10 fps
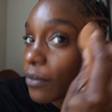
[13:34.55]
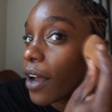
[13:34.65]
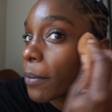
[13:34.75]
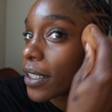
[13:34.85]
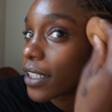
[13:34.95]

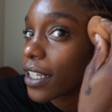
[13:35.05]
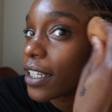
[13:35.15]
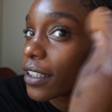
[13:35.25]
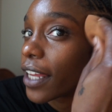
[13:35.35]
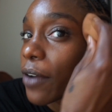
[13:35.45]
i'ma
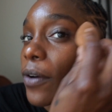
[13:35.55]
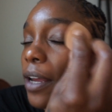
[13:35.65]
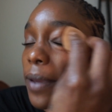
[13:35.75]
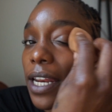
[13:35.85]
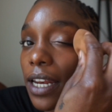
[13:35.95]
see like when
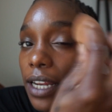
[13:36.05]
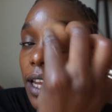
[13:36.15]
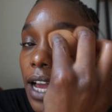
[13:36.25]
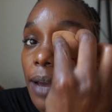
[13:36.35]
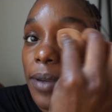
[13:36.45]
i'm editing
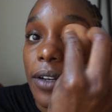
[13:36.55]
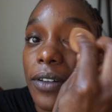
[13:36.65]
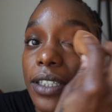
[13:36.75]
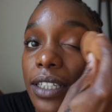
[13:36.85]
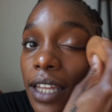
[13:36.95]
like i'll be
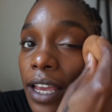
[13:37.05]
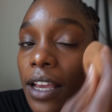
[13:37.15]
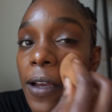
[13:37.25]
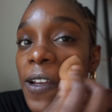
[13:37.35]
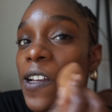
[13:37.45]
noticing like